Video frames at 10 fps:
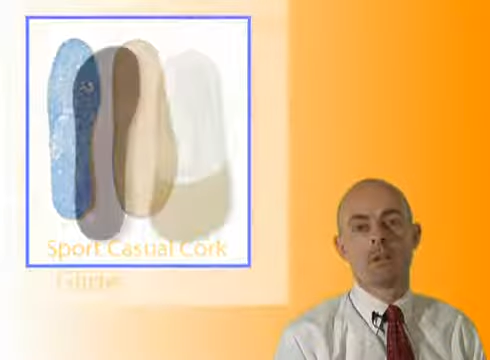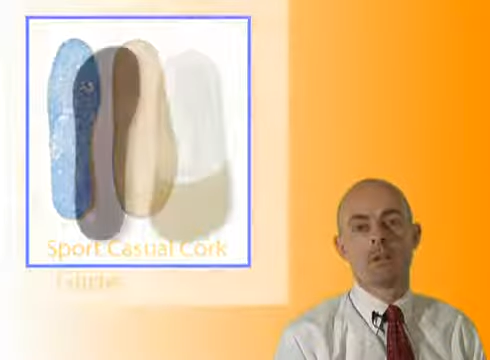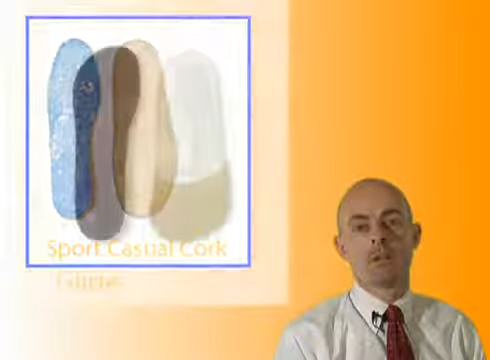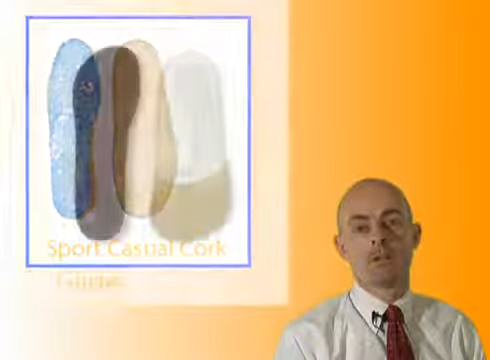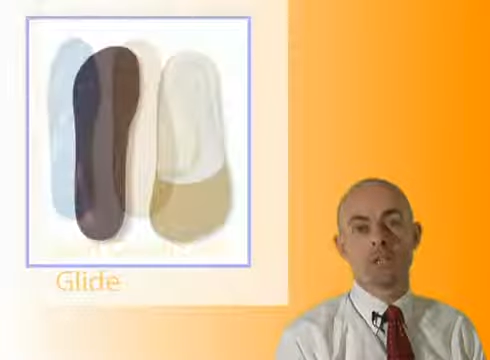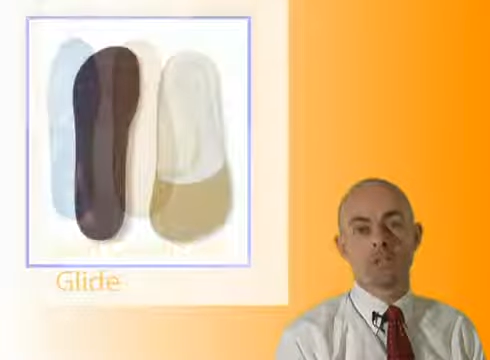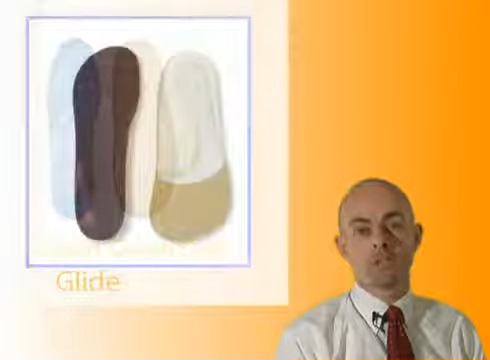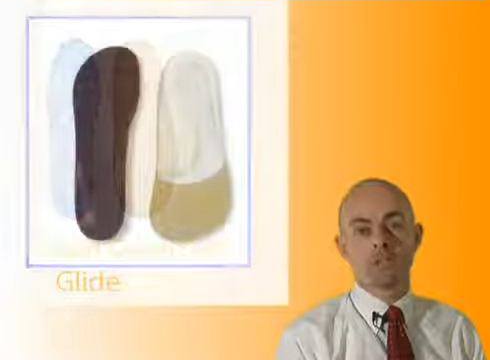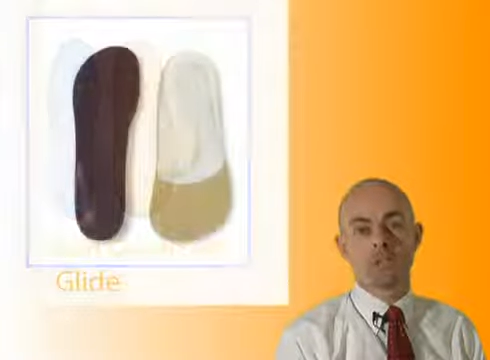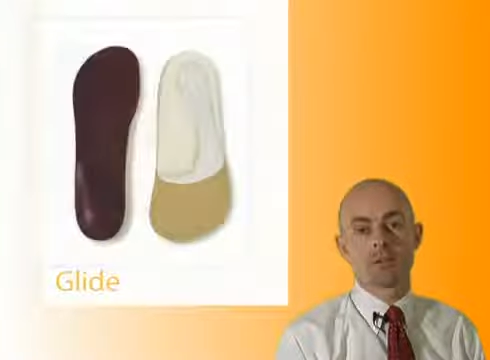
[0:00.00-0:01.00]
usually
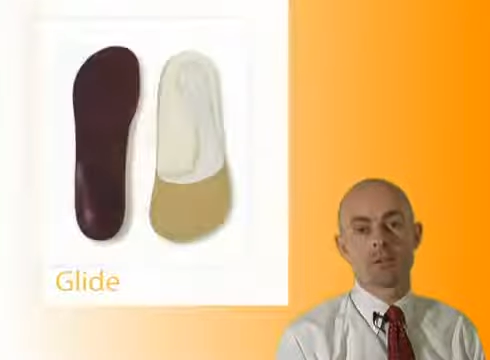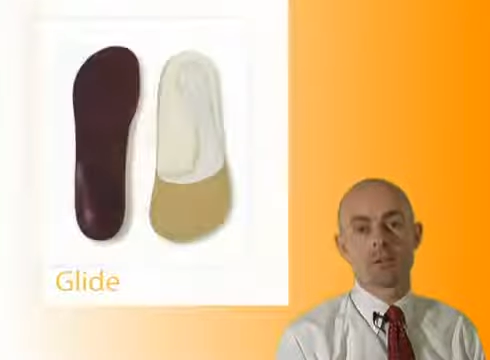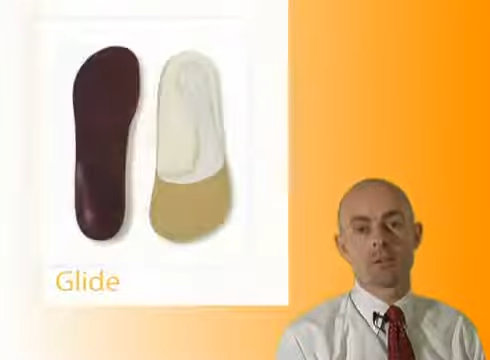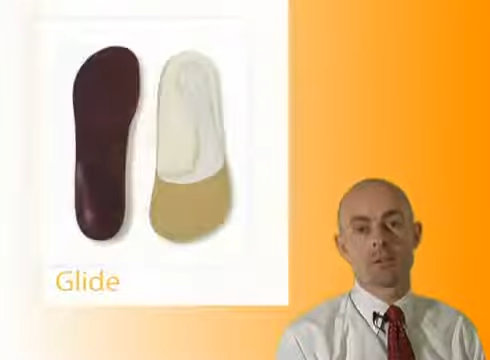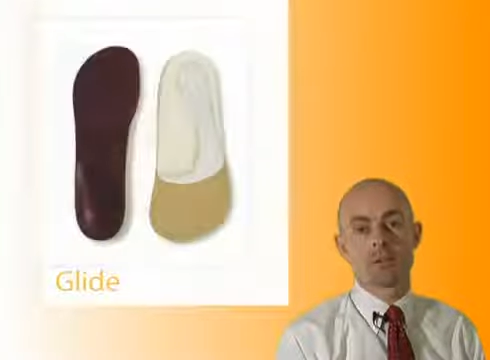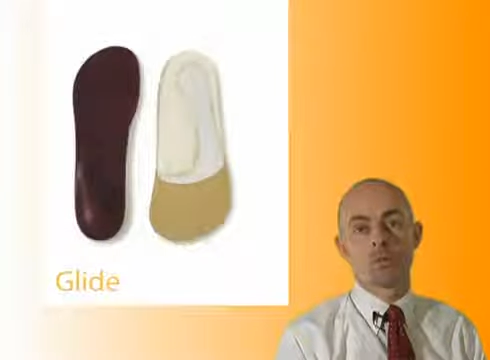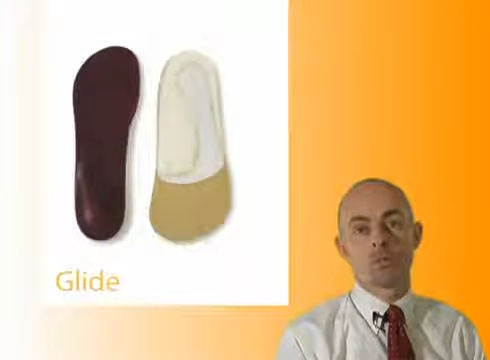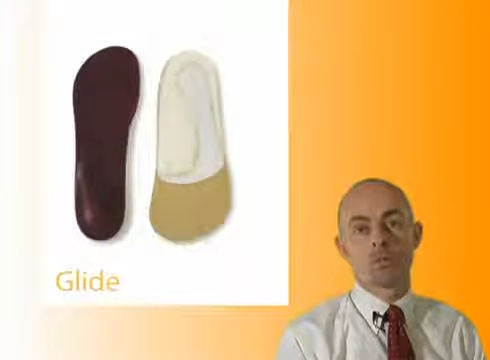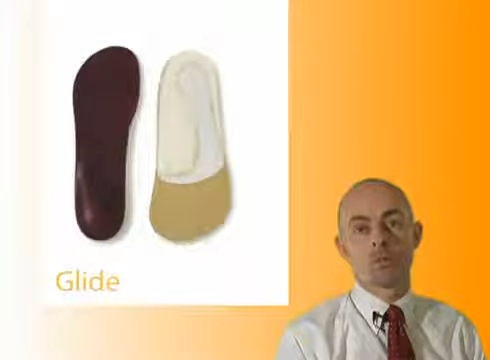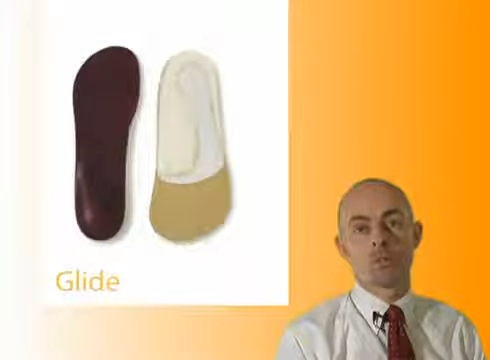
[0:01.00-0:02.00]
1/8 to 1/4
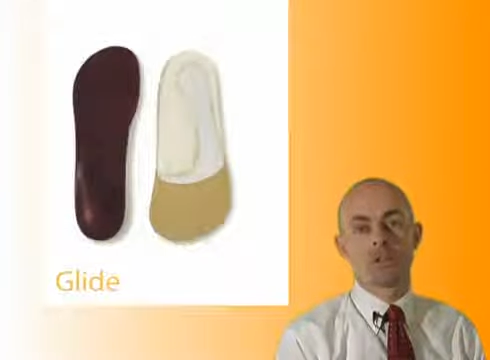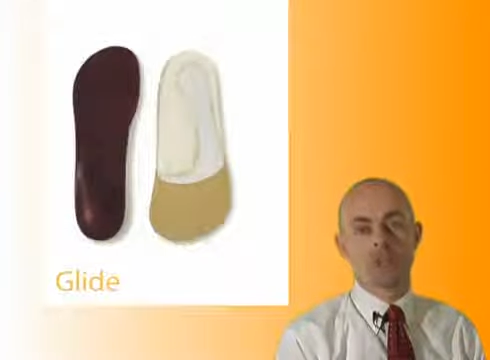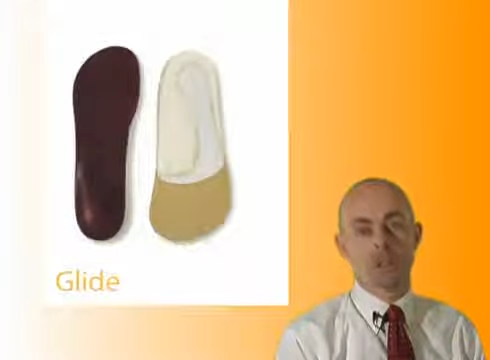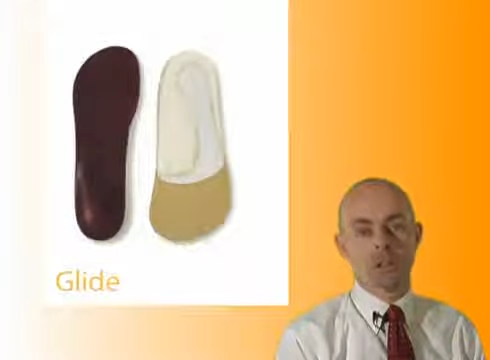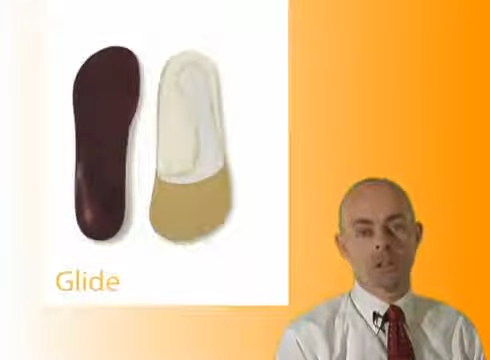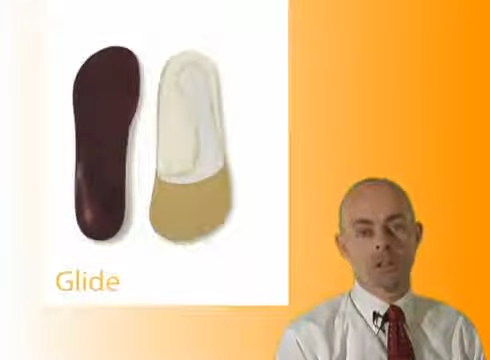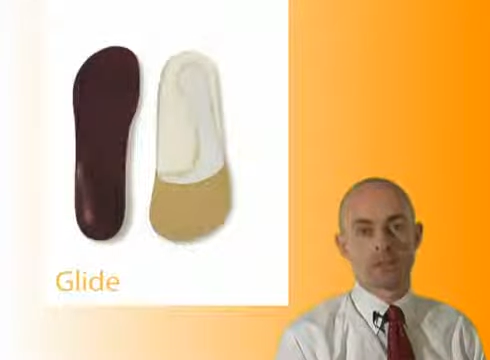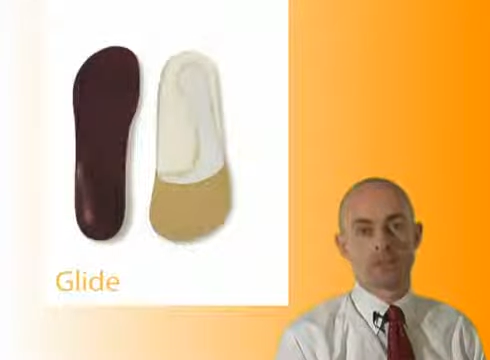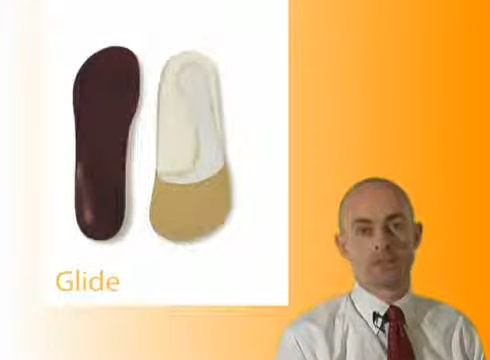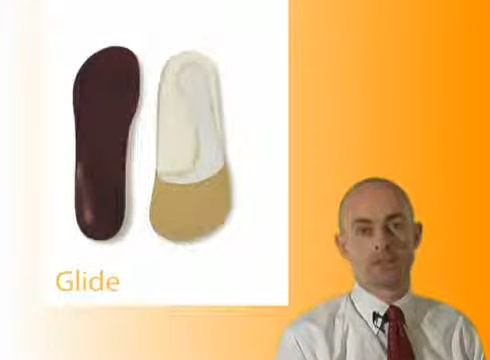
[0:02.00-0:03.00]
inch in
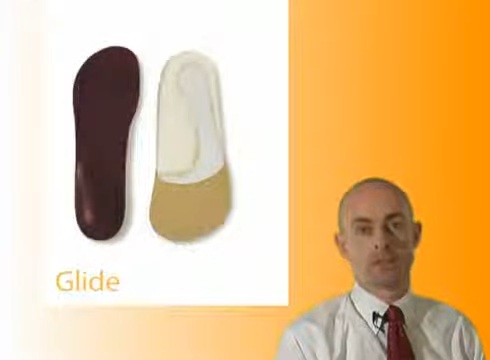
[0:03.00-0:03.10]
thickness.